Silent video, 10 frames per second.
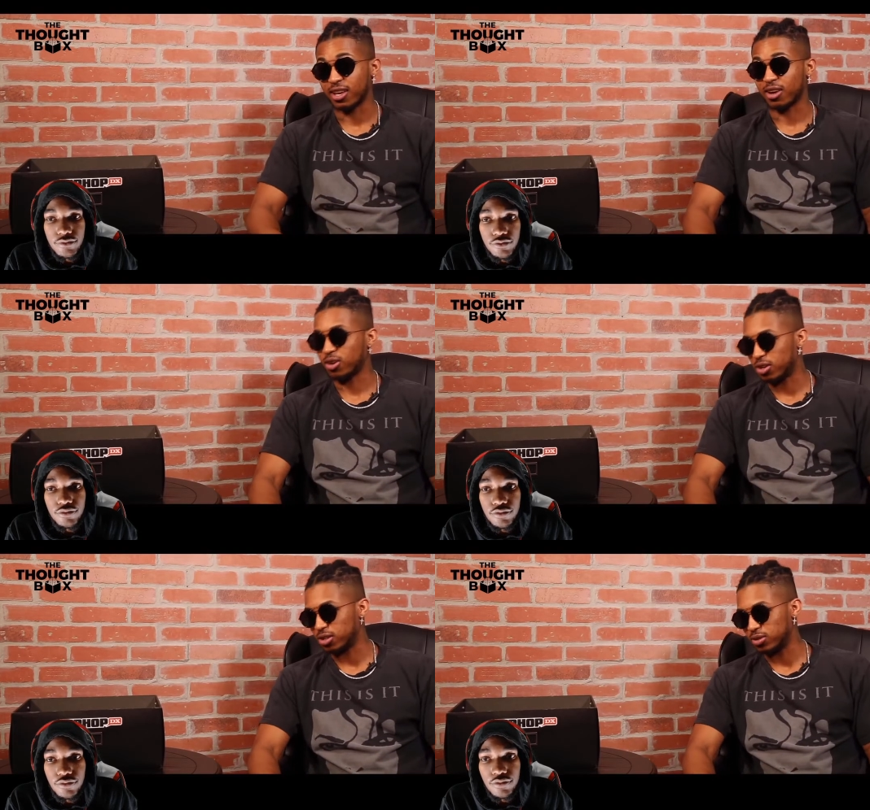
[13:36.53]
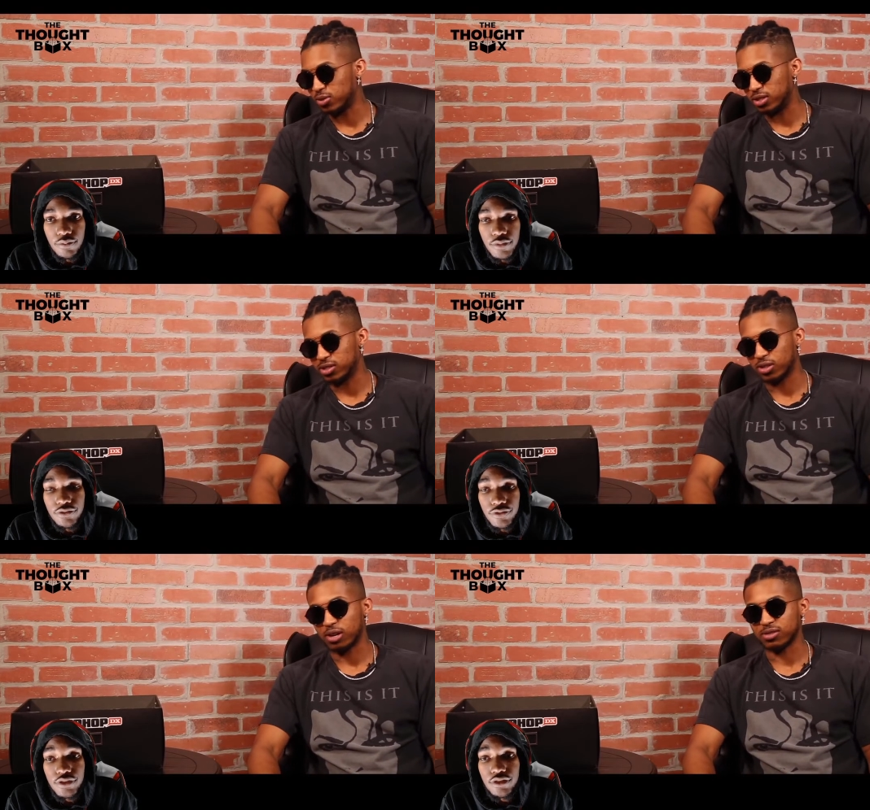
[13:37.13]
Speaker 1: at Call of Duty. so
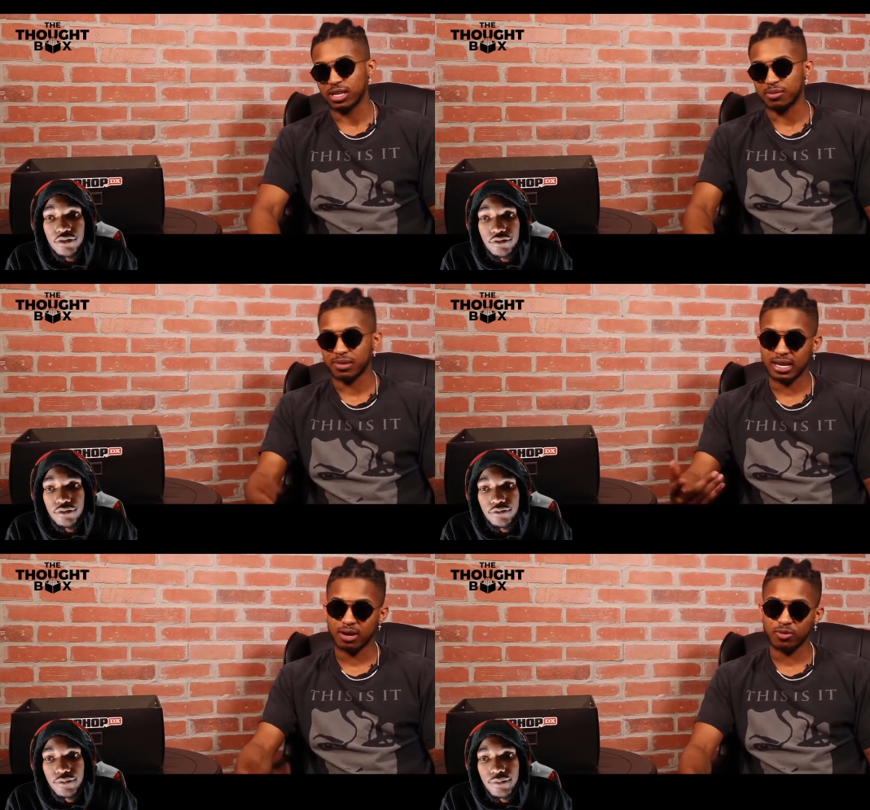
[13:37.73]
for I was sure. like, man,